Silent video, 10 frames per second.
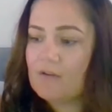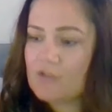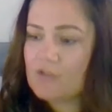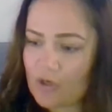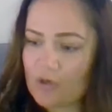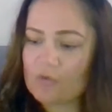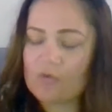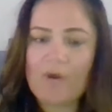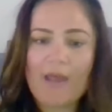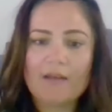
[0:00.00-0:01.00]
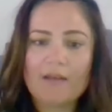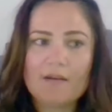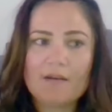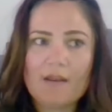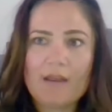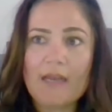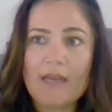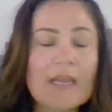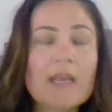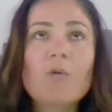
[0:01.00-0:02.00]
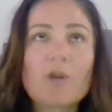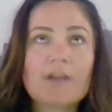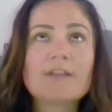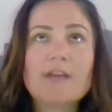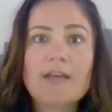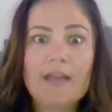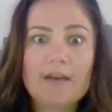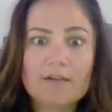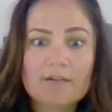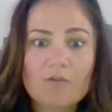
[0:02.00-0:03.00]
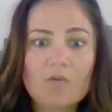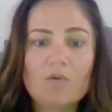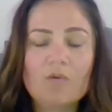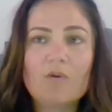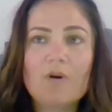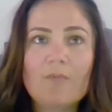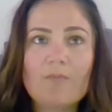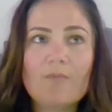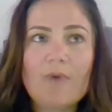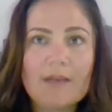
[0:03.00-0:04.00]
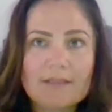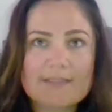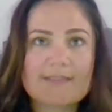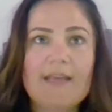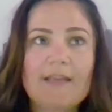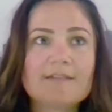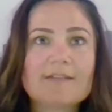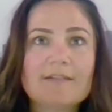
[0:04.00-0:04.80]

journal and hear what it is I needed or understand.